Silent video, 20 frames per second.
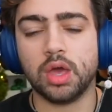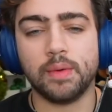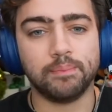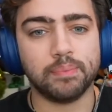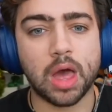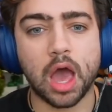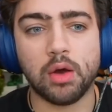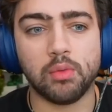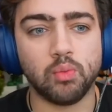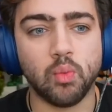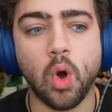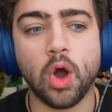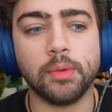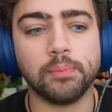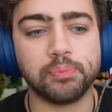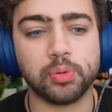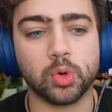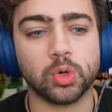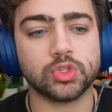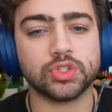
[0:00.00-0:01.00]
Not one
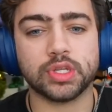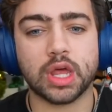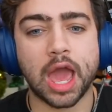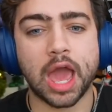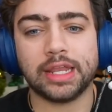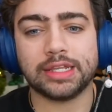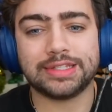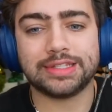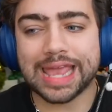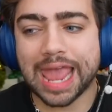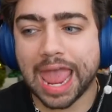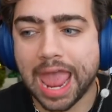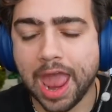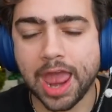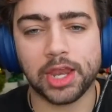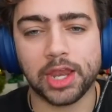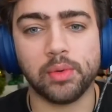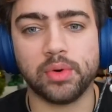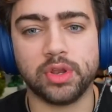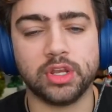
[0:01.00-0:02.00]
person. I didn't see
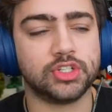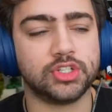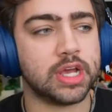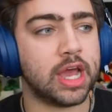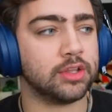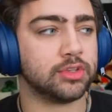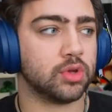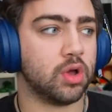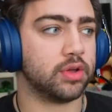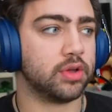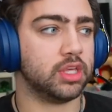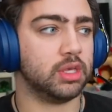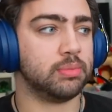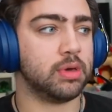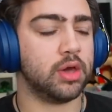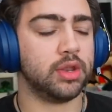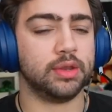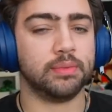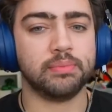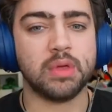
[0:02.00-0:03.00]
anyone in chat talking
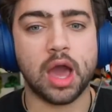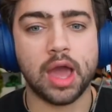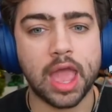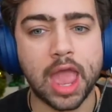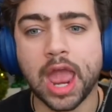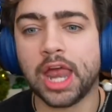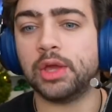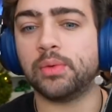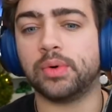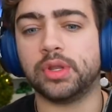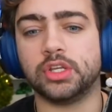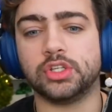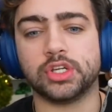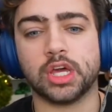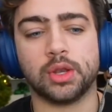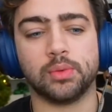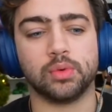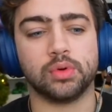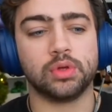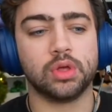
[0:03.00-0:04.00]
about it. Not anyone in
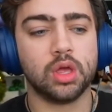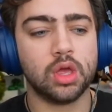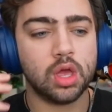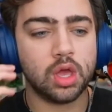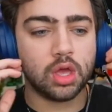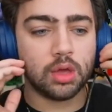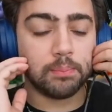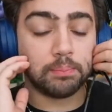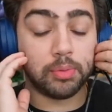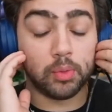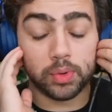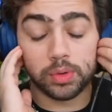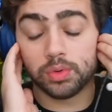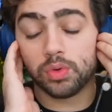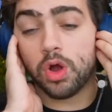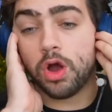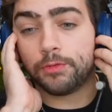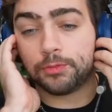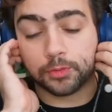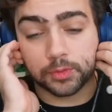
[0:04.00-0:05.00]
general. But we were
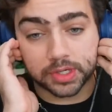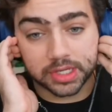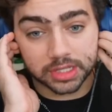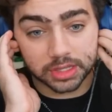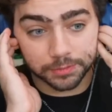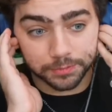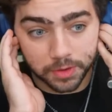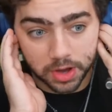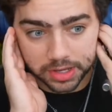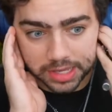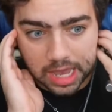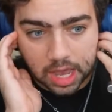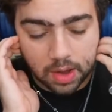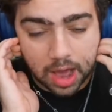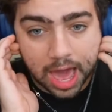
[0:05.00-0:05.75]
all freaking the fuck out.